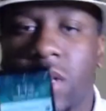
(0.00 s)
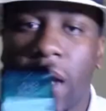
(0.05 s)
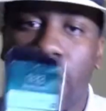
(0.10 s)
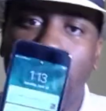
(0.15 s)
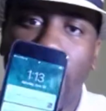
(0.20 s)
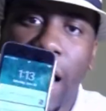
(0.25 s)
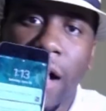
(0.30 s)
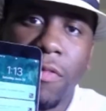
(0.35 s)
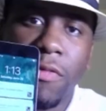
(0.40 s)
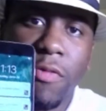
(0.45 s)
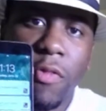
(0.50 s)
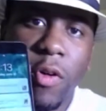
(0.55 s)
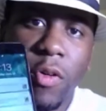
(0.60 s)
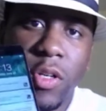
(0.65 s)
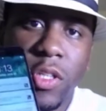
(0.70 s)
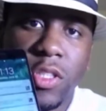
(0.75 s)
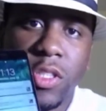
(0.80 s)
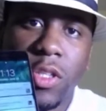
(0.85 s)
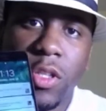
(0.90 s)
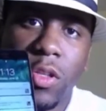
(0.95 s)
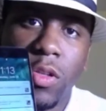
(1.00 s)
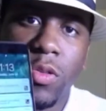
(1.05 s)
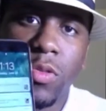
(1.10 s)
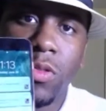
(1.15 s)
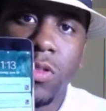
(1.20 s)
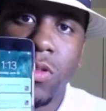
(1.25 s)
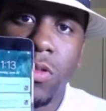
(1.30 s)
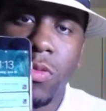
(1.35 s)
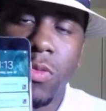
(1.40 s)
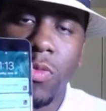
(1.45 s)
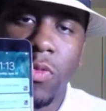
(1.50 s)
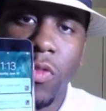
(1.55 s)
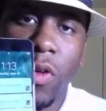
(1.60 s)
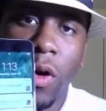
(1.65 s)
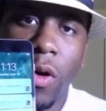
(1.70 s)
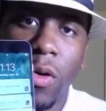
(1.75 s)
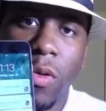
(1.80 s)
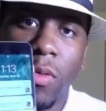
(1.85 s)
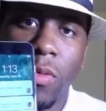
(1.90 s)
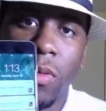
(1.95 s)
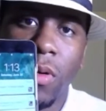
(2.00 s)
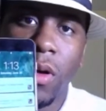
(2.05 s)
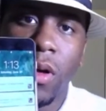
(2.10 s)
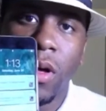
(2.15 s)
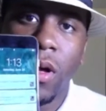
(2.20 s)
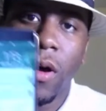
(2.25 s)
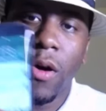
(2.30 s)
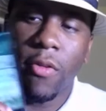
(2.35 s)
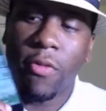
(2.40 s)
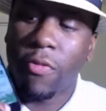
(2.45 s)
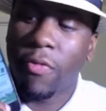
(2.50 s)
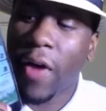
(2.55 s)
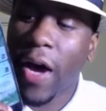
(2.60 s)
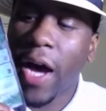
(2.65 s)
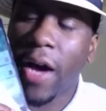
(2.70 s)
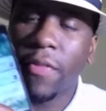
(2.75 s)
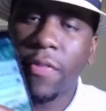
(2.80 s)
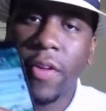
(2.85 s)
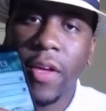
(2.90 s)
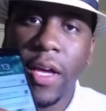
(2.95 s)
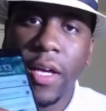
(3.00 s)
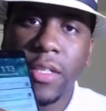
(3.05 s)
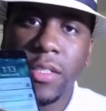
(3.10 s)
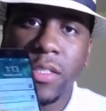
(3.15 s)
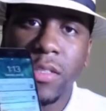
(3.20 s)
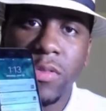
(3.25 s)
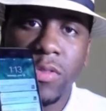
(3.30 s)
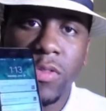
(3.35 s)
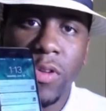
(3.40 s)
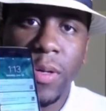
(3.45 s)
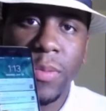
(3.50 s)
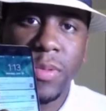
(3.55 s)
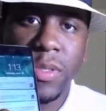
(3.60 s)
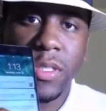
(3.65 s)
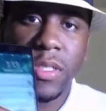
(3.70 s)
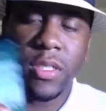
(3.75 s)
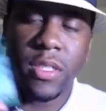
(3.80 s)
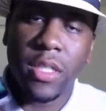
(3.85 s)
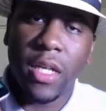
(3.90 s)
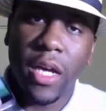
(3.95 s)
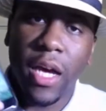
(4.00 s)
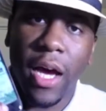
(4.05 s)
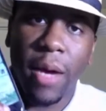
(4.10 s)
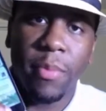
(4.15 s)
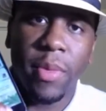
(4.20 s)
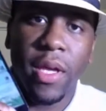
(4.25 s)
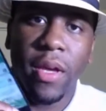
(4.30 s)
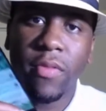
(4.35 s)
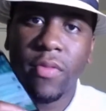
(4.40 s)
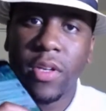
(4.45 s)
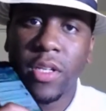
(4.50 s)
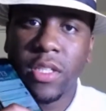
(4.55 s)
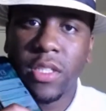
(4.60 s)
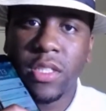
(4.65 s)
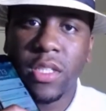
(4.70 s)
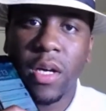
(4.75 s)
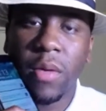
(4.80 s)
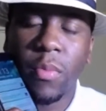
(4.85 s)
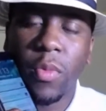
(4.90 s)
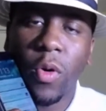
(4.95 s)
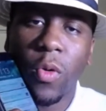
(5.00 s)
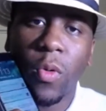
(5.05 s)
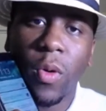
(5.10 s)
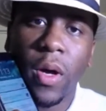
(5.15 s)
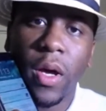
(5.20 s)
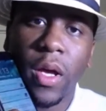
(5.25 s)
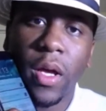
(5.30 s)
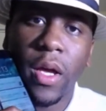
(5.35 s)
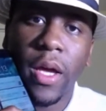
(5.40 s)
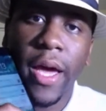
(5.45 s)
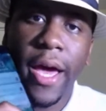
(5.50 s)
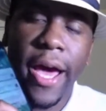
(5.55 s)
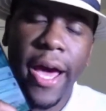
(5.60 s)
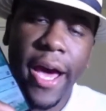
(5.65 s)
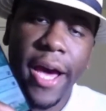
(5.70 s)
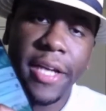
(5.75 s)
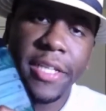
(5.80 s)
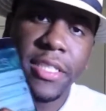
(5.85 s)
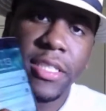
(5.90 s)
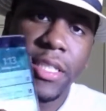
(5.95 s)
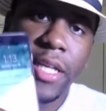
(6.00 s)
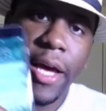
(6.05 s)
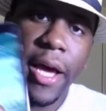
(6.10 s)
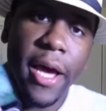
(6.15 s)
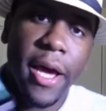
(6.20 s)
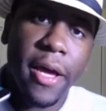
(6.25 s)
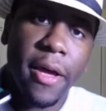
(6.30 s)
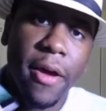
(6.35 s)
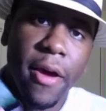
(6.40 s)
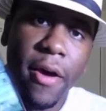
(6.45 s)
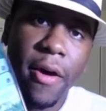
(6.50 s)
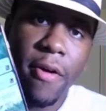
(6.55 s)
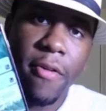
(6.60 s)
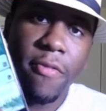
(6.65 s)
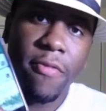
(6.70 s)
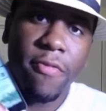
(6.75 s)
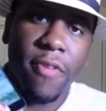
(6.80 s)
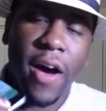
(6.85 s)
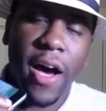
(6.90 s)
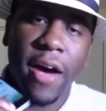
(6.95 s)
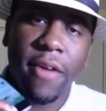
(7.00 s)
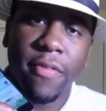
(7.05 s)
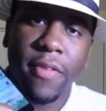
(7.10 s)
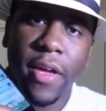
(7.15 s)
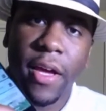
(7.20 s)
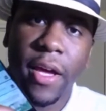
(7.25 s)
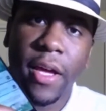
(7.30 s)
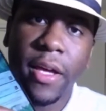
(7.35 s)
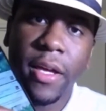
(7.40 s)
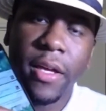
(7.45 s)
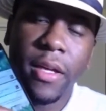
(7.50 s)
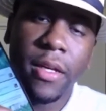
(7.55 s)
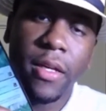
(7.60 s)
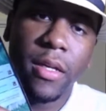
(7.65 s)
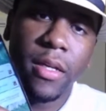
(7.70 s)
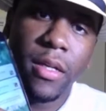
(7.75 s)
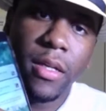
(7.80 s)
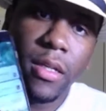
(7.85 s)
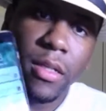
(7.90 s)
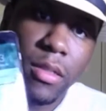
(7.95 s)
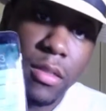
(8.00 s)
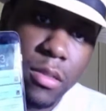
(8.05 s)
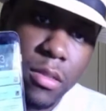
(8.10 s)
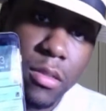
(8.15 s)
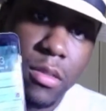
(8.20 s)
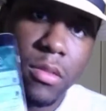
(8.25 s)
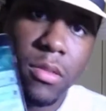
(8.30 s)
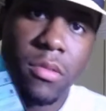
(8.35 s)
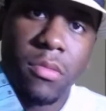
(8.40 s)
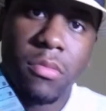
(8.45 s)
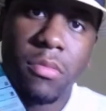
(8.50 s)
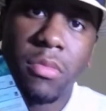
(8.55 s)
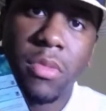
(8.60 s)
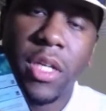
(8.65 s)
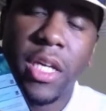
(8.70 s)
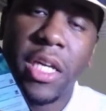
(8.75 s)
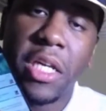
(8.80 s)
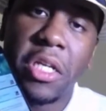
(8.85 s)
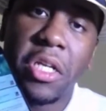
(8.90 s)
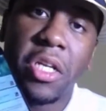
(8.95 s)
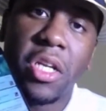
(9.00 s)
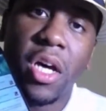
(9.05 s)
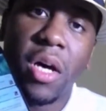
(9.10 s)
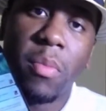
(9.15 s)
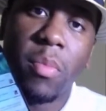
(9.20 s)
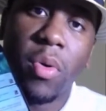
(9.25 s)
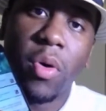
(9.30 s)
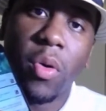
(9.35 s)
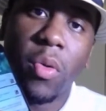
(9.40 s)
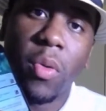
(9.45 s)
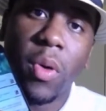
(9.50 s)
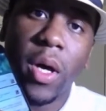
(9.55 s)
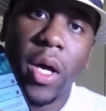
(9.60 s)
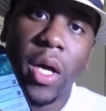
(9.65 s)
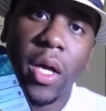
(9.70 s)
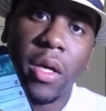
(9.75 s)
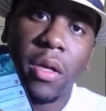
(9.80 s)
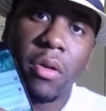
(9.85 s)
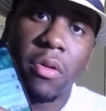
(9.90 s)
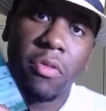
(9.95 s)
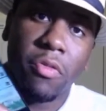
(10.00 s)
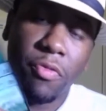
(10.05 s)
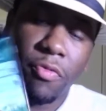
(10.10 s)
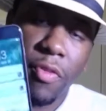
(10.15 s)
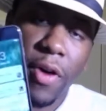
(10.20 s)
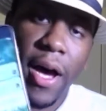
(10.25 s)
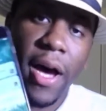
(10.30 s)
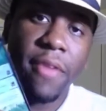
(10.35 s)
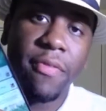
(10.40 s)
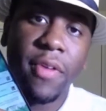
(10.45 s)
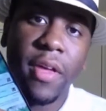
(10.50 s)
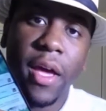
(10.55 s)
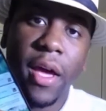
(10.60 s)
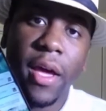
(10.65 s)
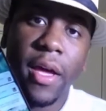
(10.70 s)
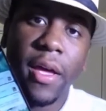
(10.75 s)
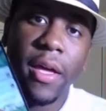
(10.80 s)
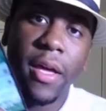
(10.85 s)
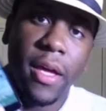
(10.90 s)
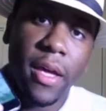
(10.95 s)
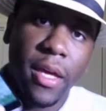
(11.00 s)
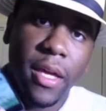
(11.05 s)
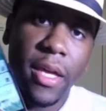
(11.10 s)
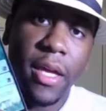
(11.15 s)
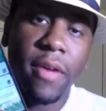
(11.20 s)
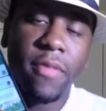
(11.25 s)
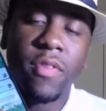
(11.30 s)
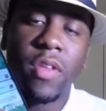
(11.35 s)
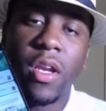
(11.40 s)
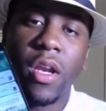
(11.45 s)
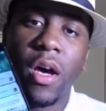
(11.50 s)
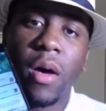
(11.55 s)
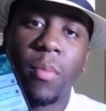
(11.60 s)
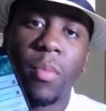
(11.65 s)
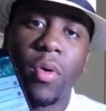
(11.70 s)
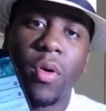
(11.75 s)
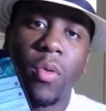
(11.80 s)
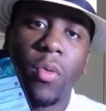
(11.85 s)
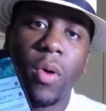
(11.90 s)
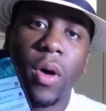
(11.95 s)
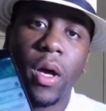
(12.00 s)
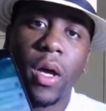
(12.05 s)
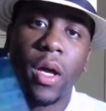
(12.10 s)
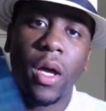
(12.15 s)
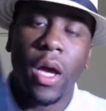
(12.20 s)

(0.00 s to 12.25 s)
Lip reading: iPhone is the YouTube phone. 5K subscriptions. I'm giving this number away. Hashtag 5K. Get a number away. 5K. Give the number away.